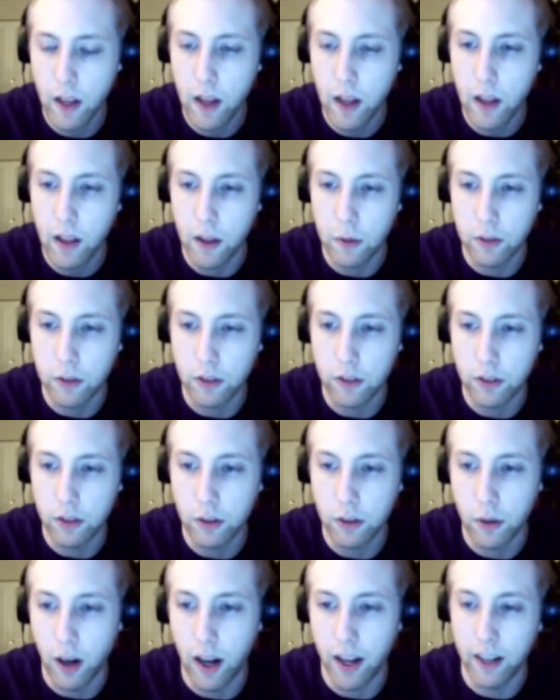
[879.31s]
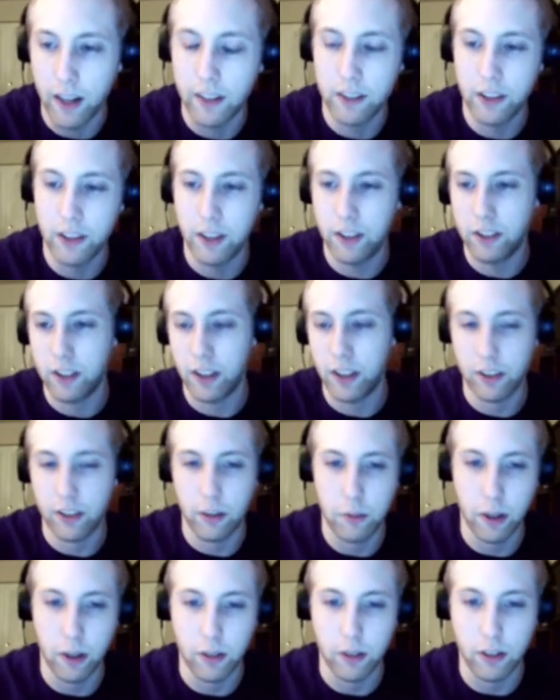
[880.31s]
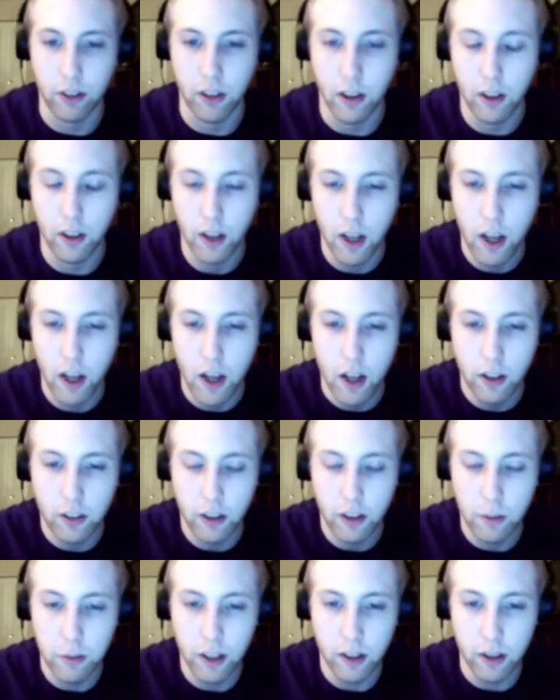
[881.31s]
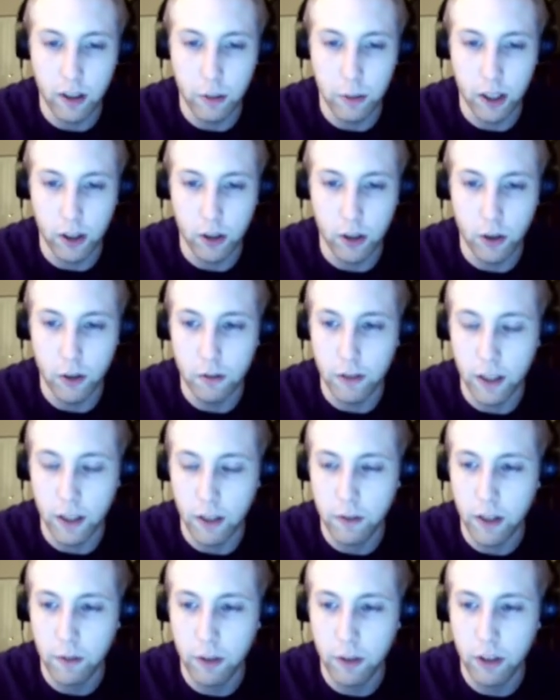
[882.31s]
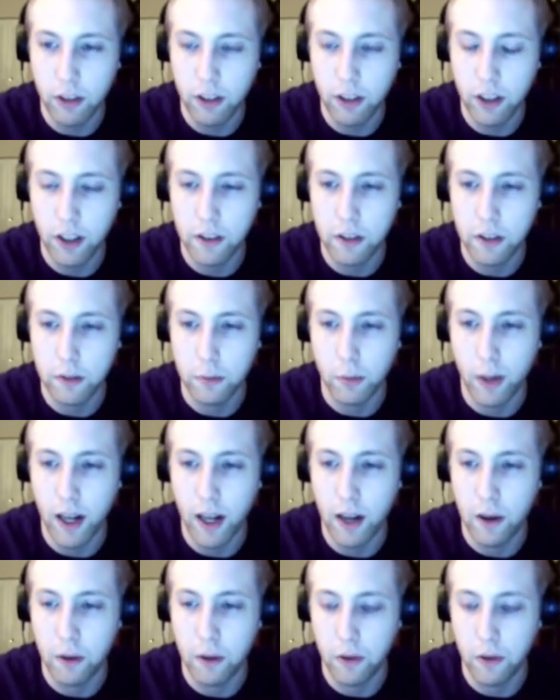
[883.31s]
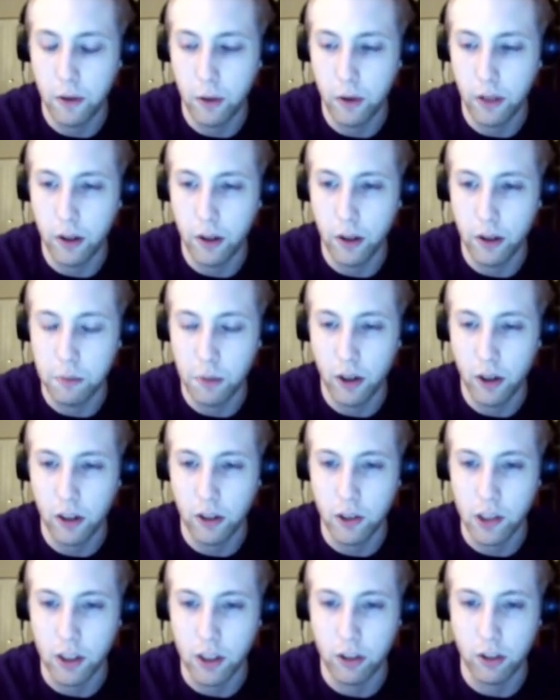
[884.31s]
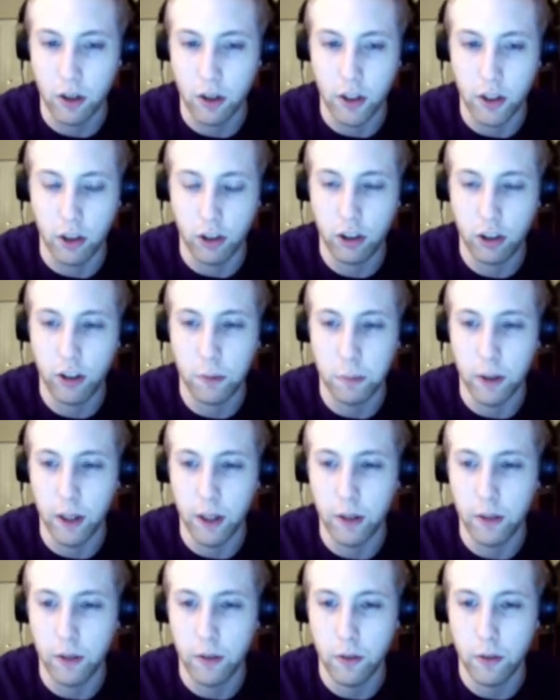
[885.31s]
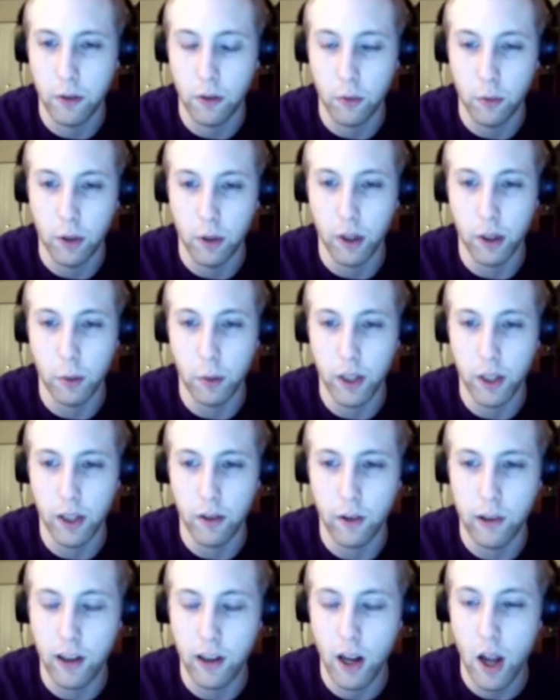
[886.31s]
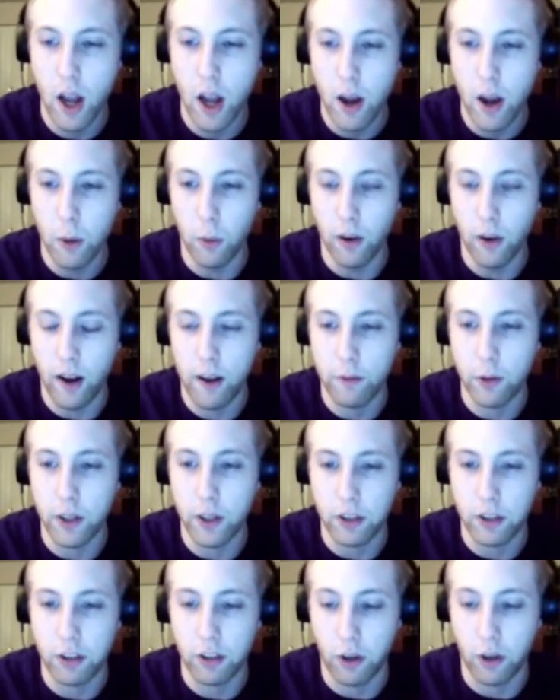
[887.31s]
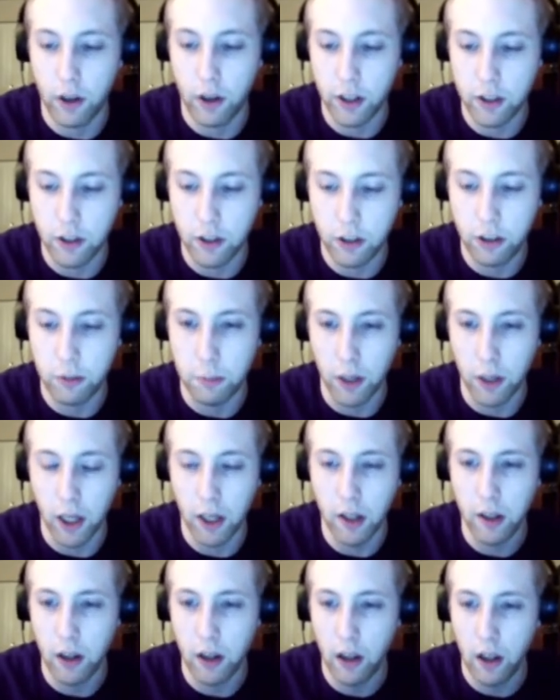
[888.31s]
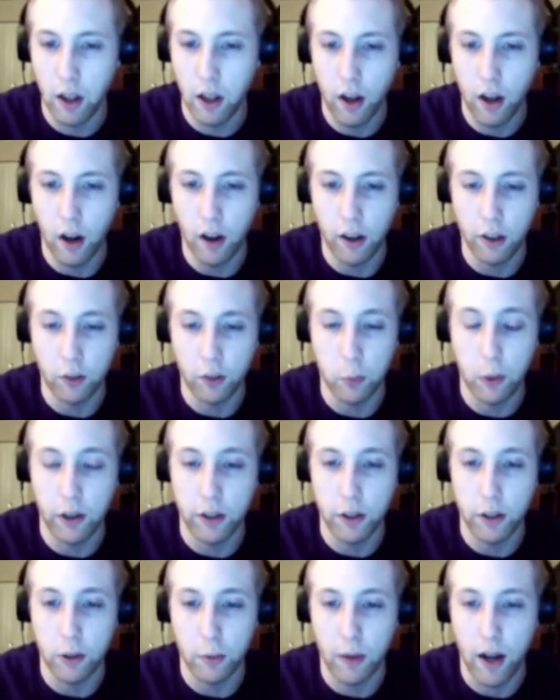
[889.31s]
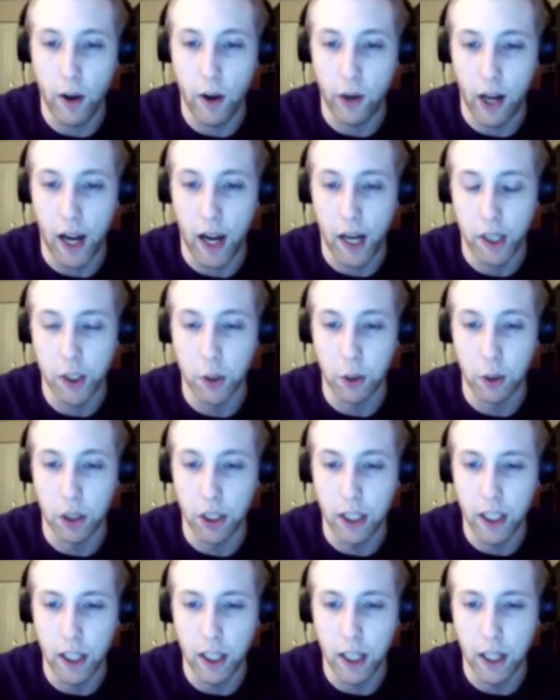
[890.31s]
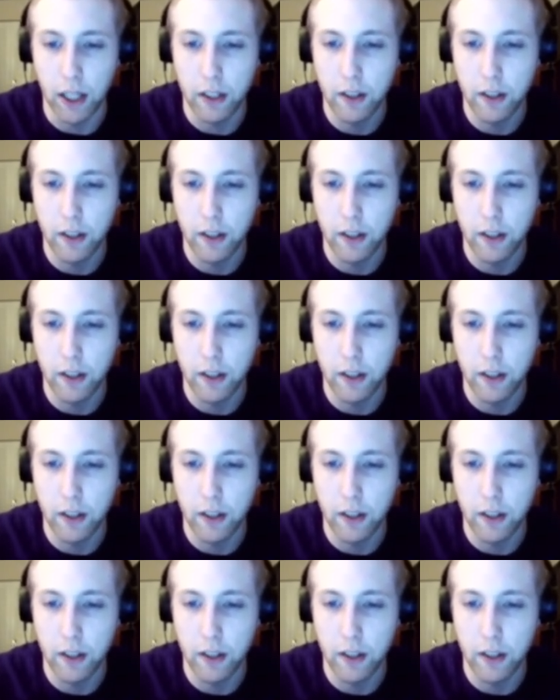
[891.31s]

That was a little too high. And as you can see, sometimes it can be a little bit goofy. If you ever see the round or the marker just start to spin really weird, wherever it started to spin is where your round actually hit.